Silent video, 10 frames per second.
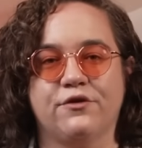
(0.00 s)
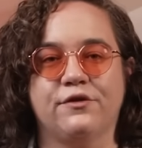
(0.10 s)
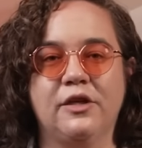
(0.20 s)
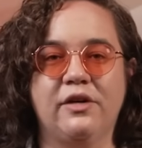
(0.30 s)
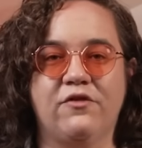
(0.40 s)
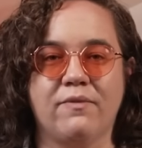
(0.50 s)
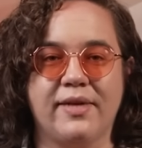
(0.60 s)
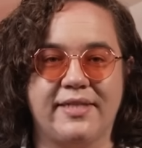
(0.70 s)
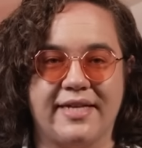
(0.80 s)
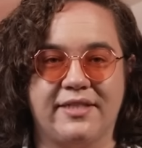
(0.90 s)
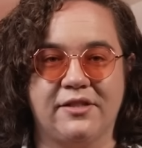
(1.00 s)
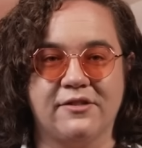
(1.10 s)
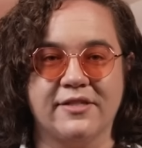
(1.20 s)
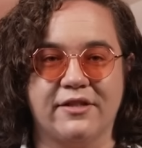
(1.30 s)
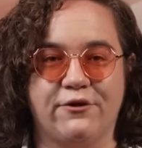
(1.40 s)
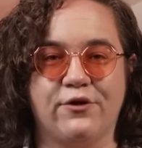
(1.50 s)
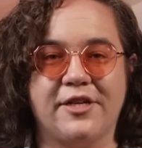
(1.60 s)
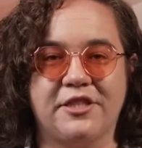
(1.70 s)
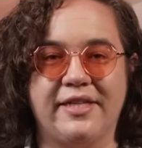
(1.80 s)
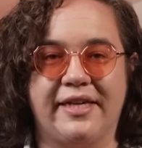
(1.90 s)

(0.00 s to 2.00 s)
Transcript: fluid from the testicles of freshly